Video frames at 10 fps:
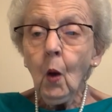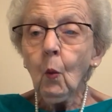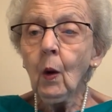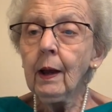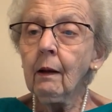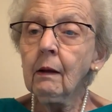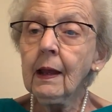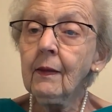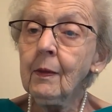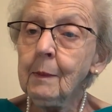Well,
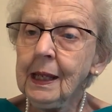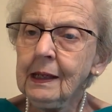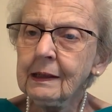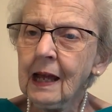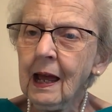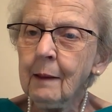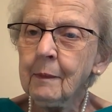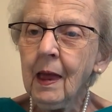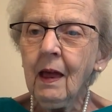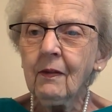in the meantime,
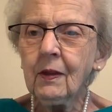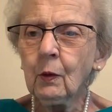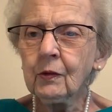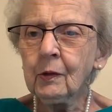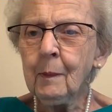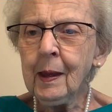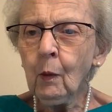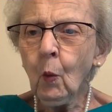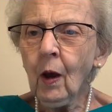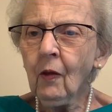there was a
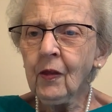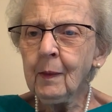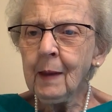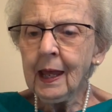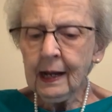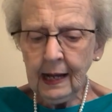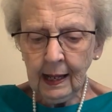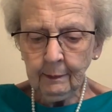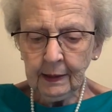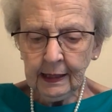wealthy man
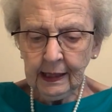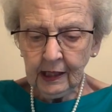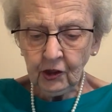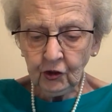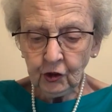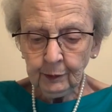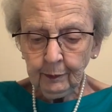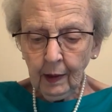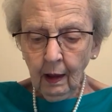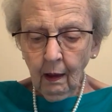named Kish,
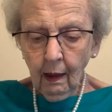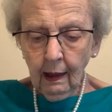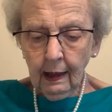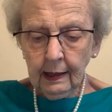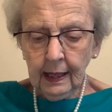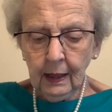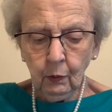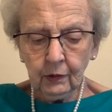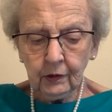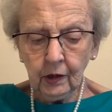and he
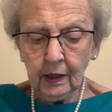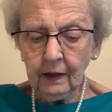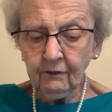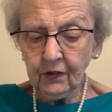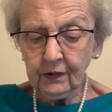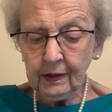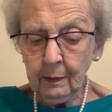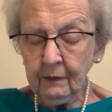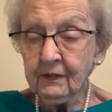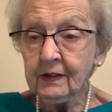was looking for
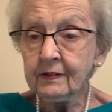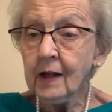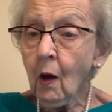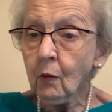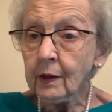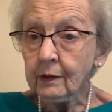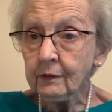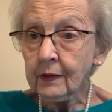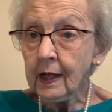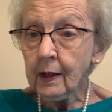some of his donkeys
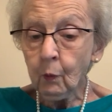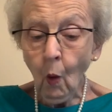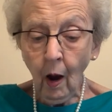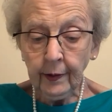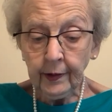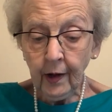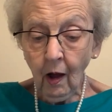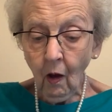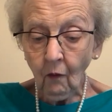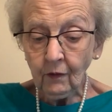that had wandered
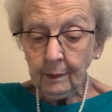off.